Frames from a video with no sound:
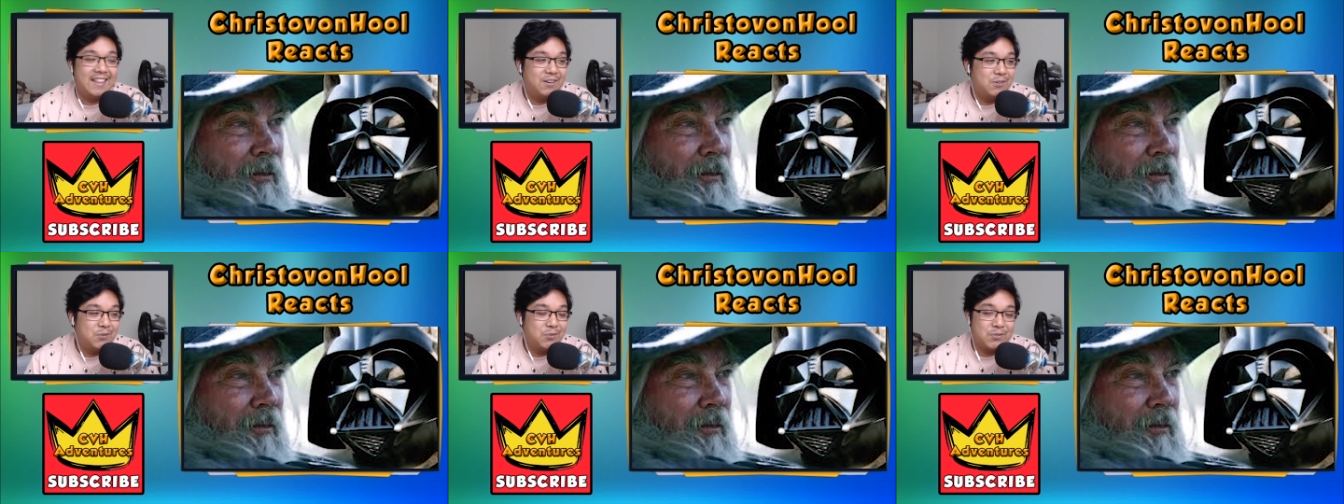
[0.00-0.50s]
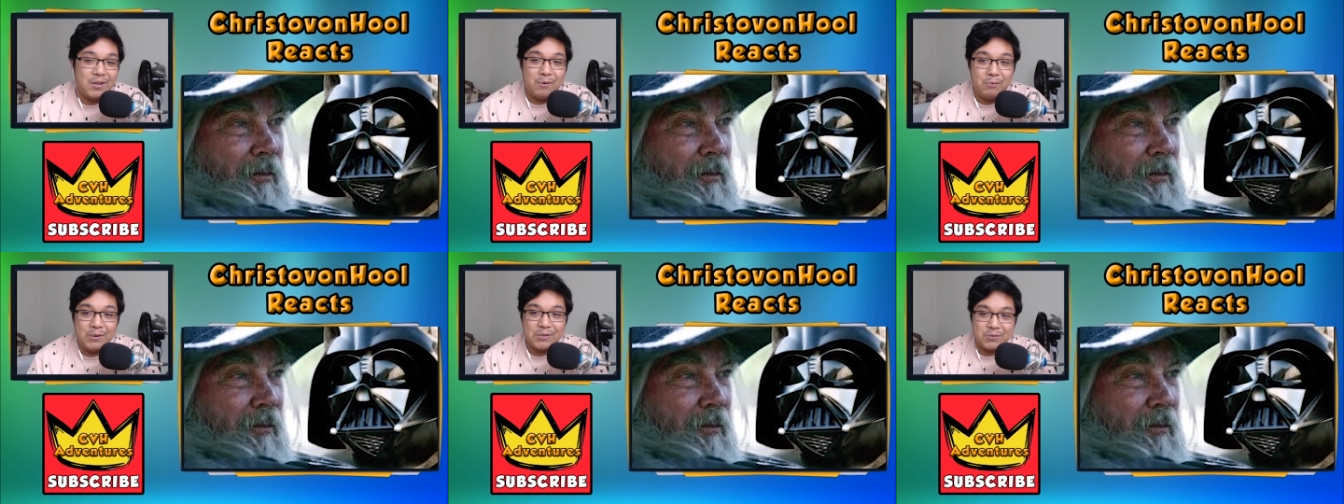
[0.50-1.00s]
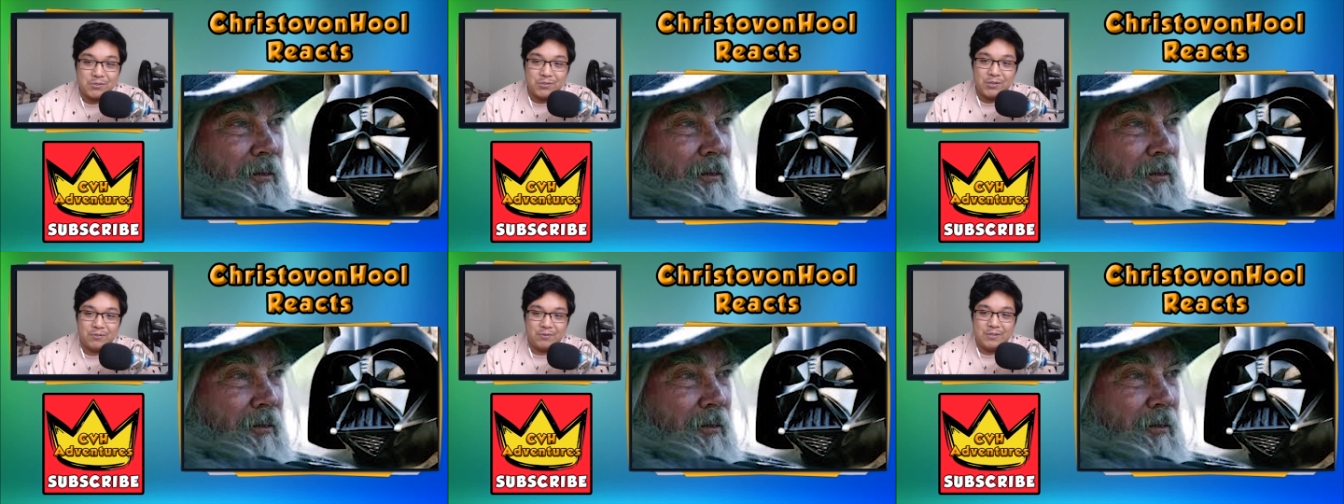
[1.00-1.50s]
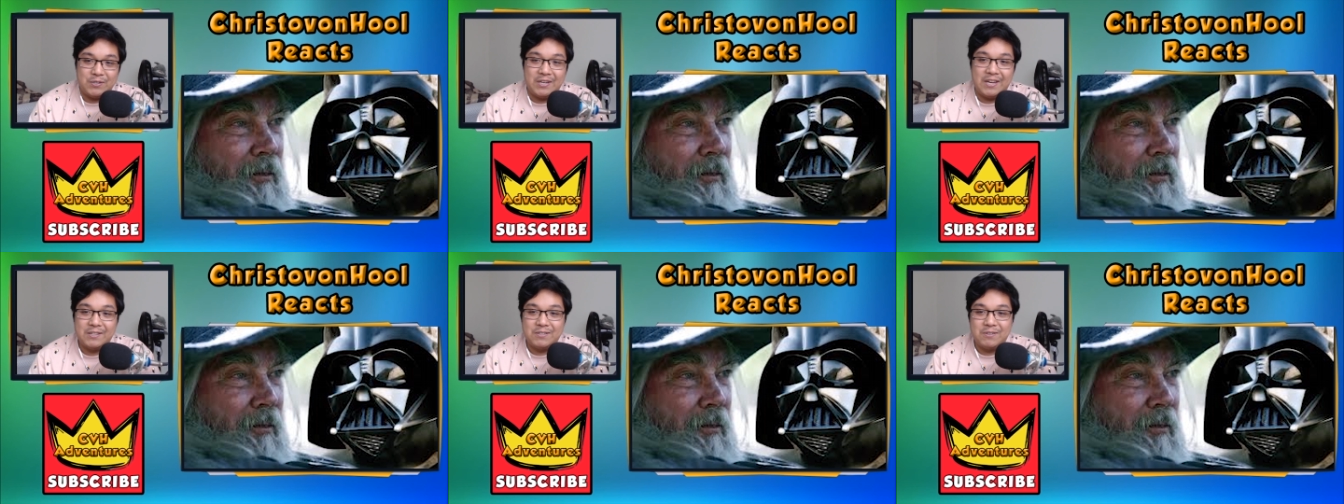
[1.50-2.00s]
those uh, wizard trickery to
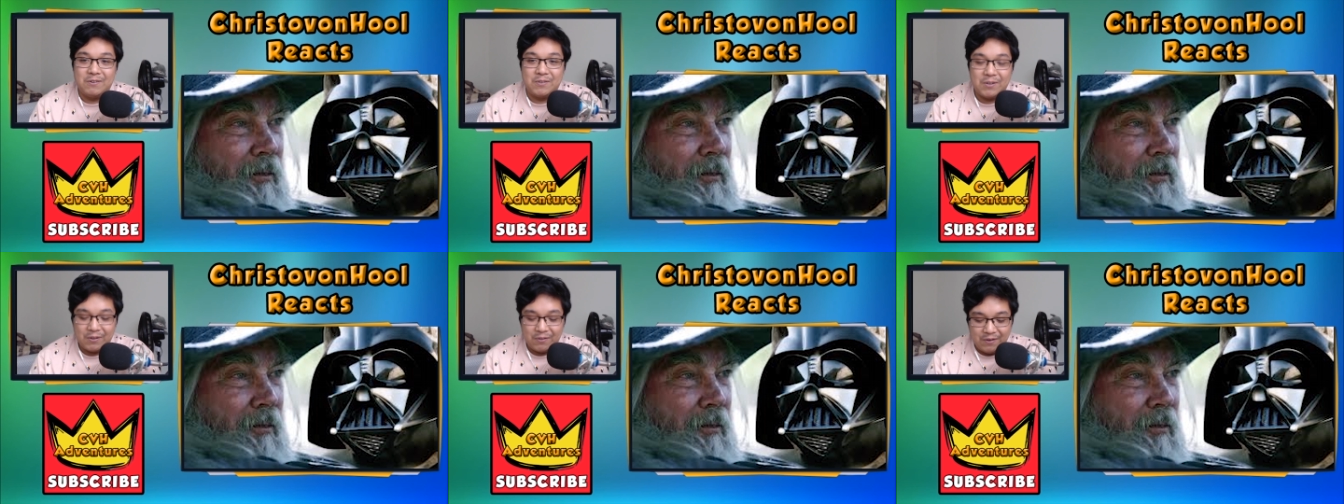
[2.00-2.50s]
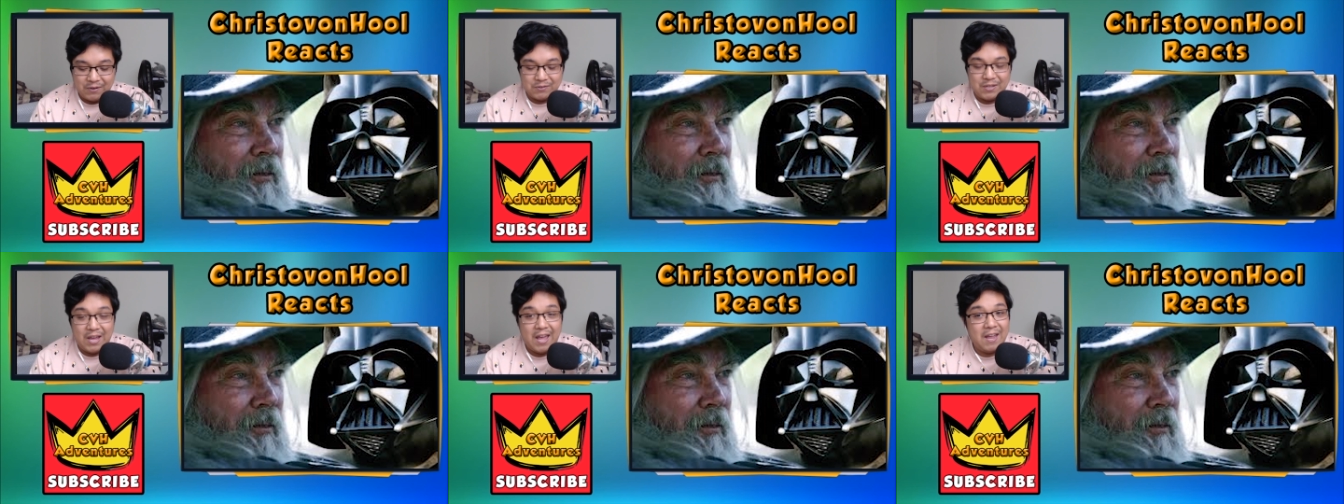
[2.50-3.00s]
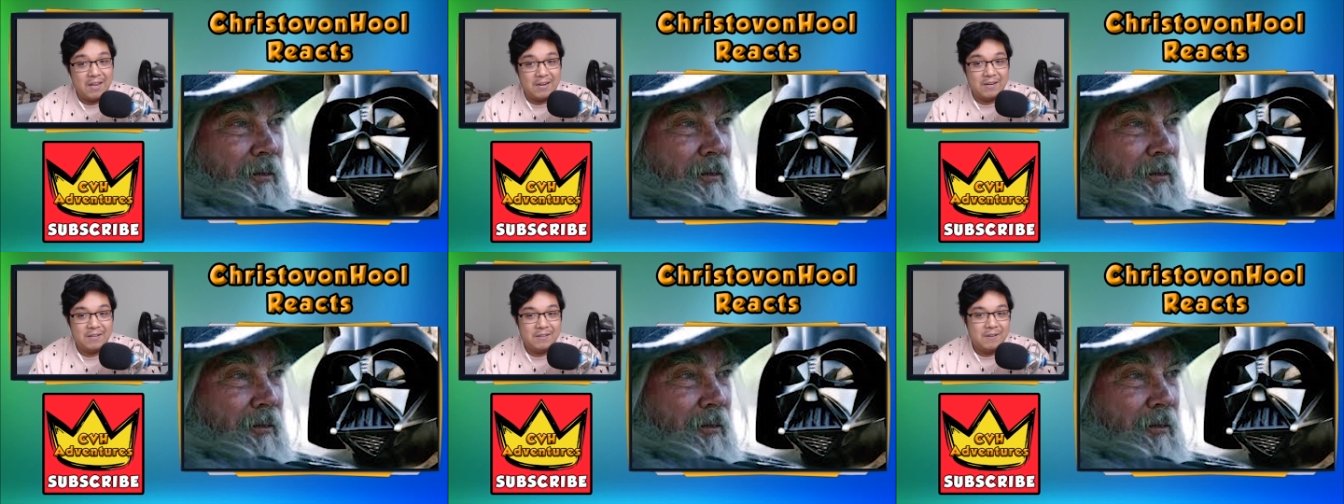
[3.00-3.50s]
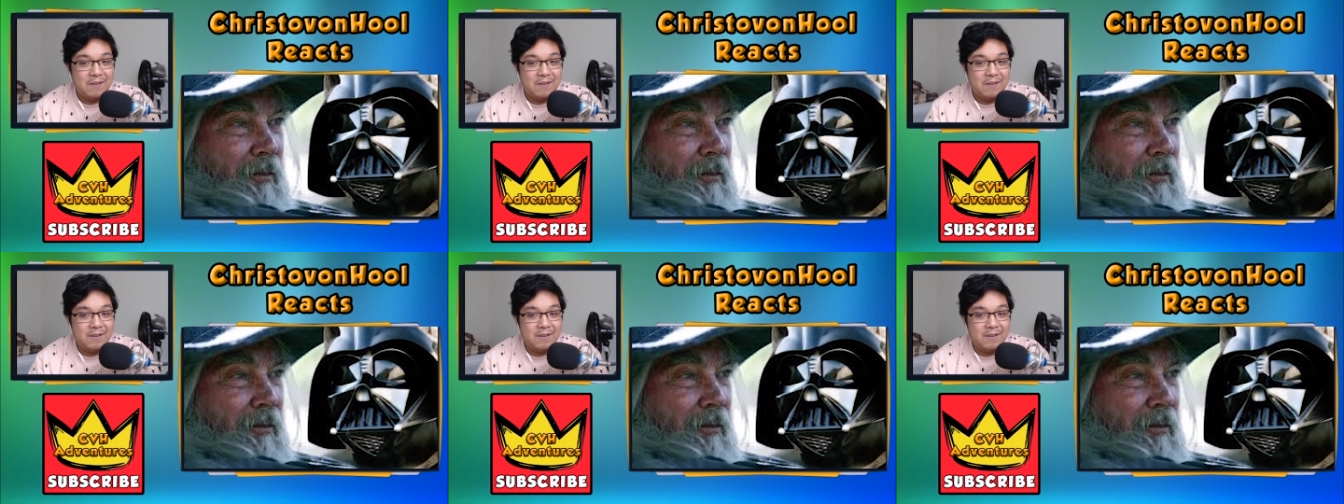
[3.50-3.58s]
get into Darth Vader's head,